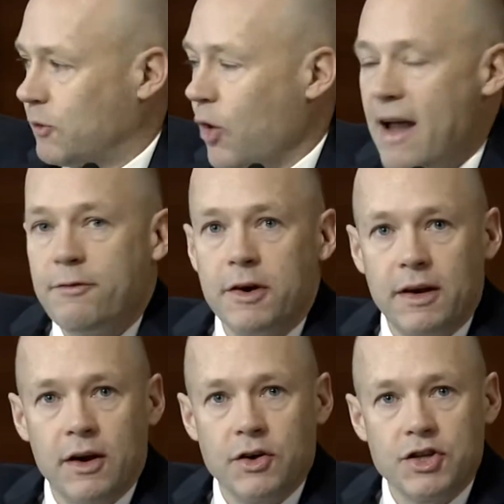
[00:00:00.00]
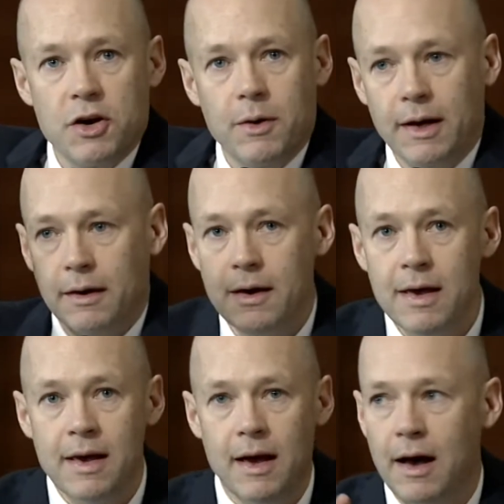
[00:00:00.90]
graphic here showing
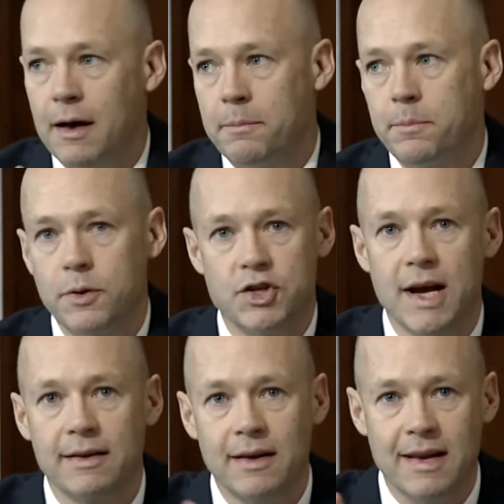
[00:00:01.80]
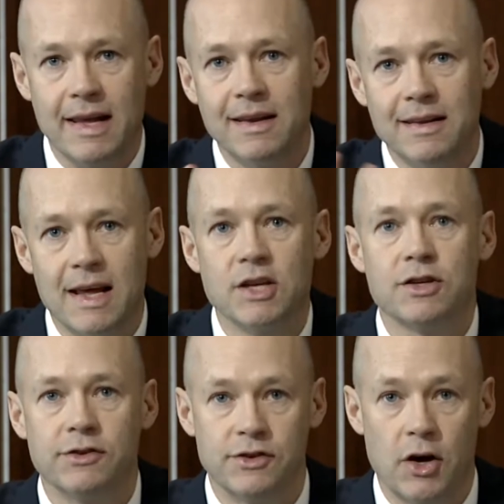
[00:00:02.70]
projected
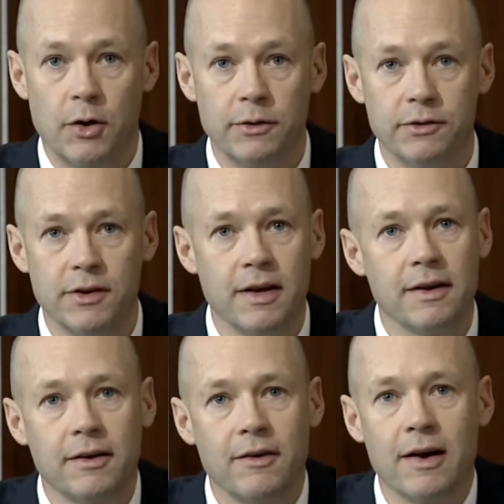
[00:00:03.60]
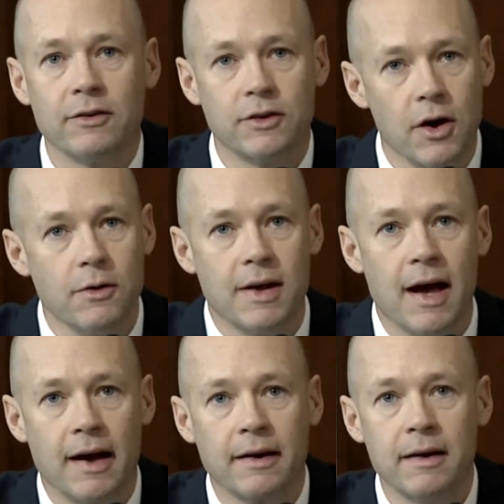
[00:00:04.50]
inundation zones in and around
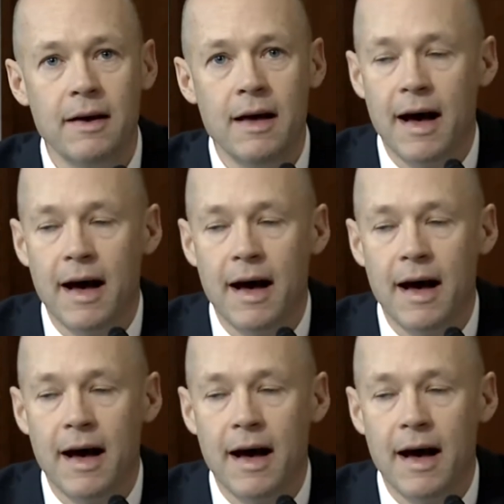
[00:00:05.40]
Kodiak.